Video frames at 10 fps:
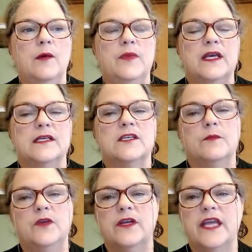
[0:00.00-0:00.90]
because
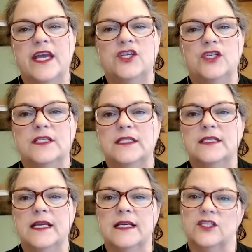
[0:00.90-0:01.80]
communications
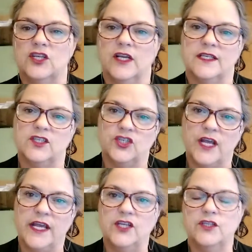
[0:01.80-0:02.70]
is the
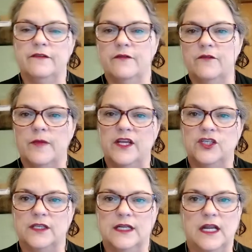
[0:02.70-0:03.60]
exchange of
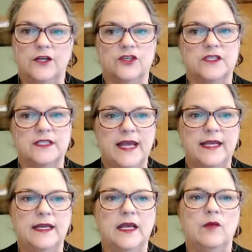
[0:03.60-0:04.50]
information and
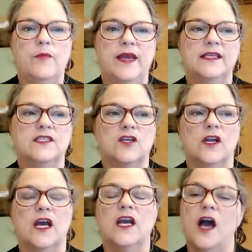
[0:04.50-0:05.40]
understanding based
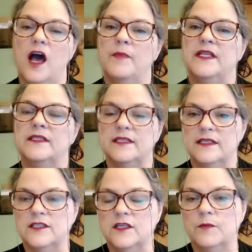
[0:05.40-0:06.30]
on a common
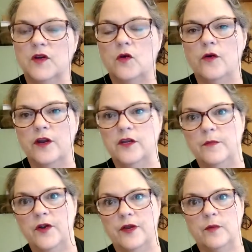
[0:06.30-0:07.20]
system, according to
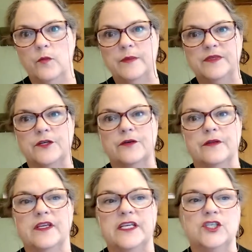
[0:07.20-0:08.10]
Merriam-Webster
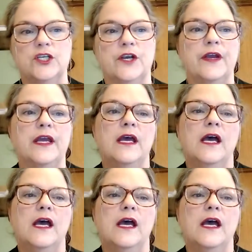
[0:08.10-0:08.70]
in the dictionary.